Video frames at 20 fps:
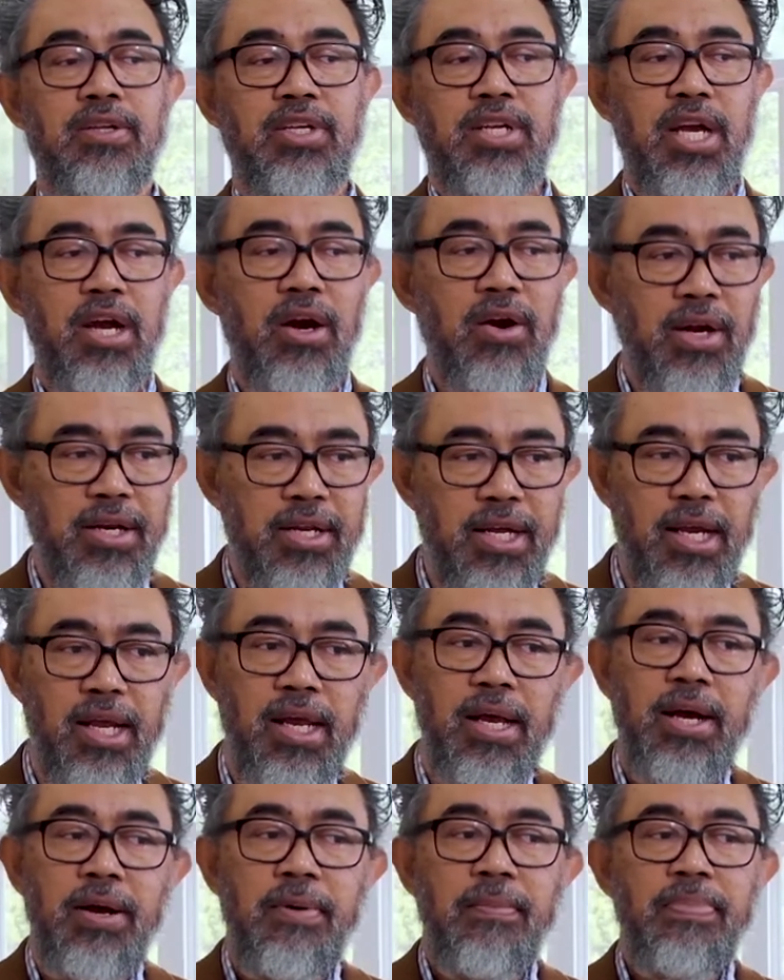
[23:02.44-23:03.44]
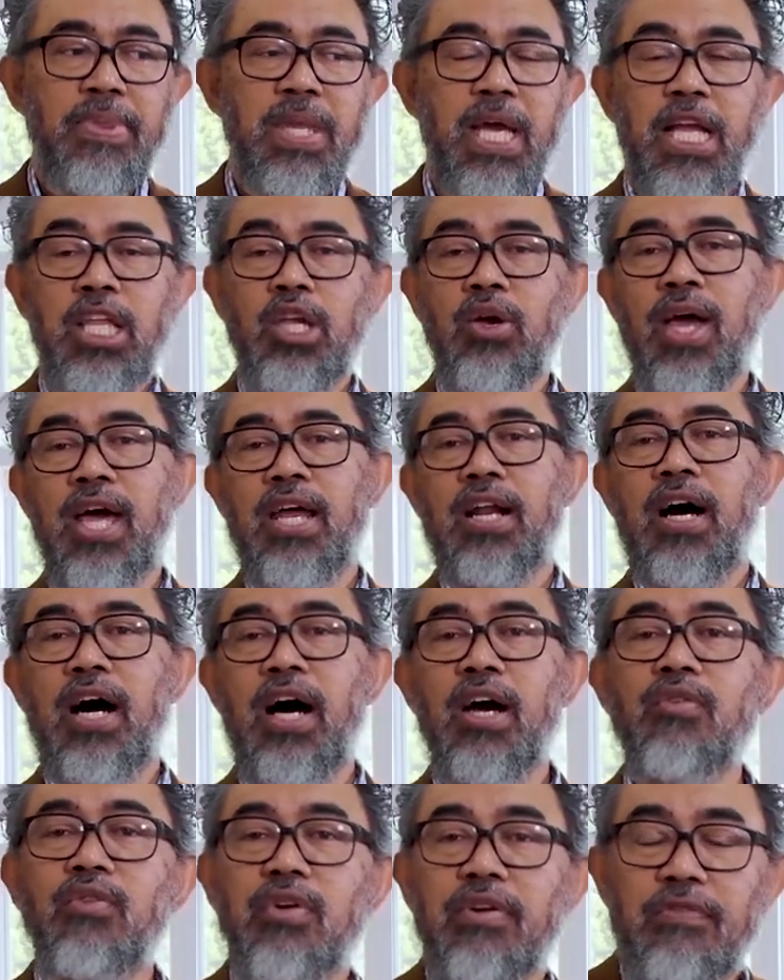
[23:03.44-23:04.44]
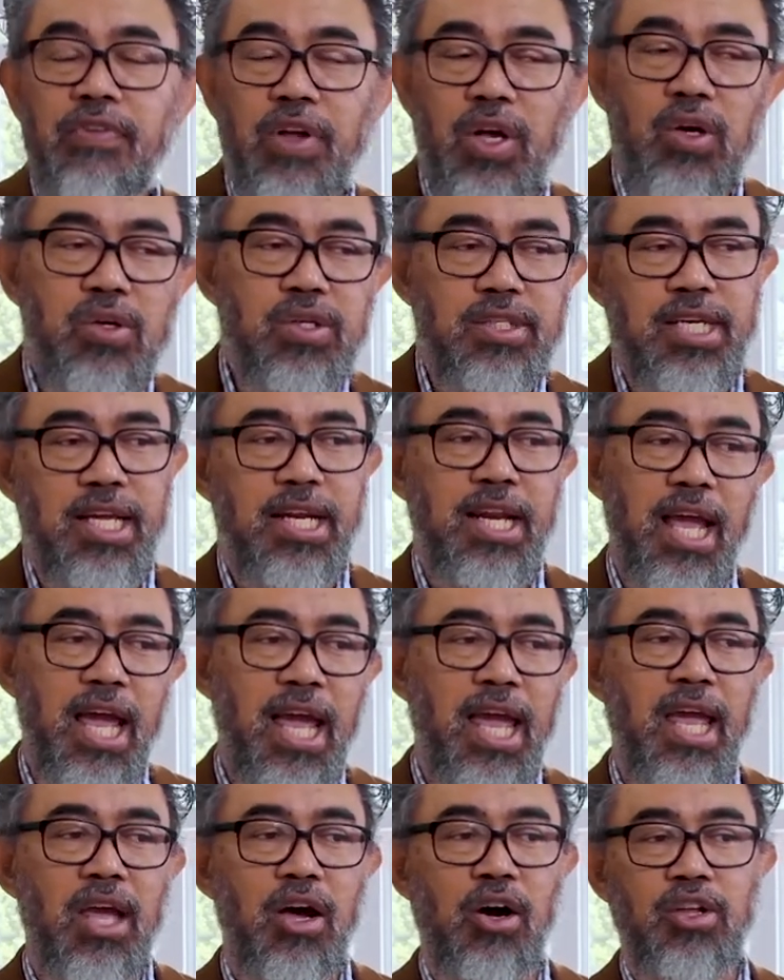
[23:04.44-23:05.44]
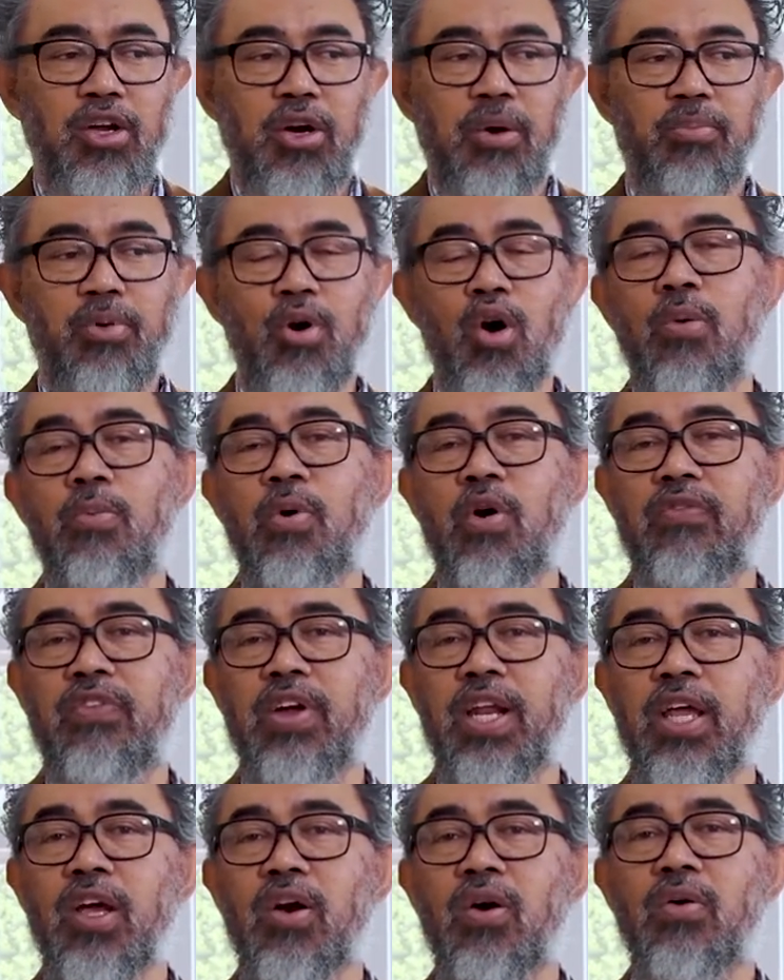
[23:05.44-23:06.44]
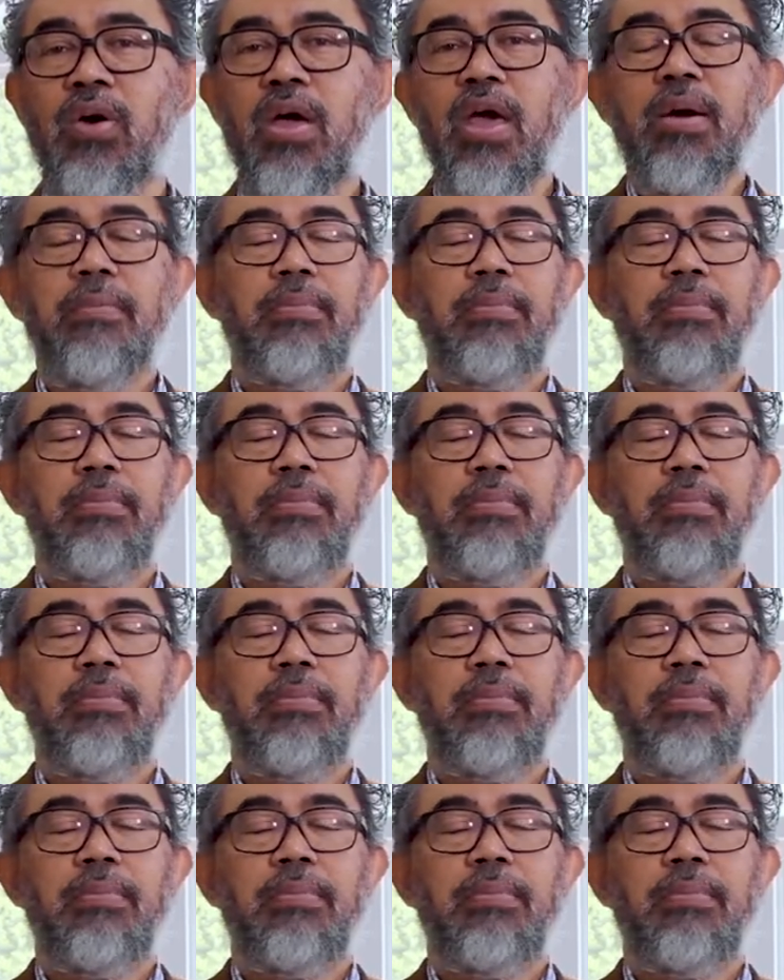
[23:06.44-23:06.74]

charity and you had 100 views a day on your promo video,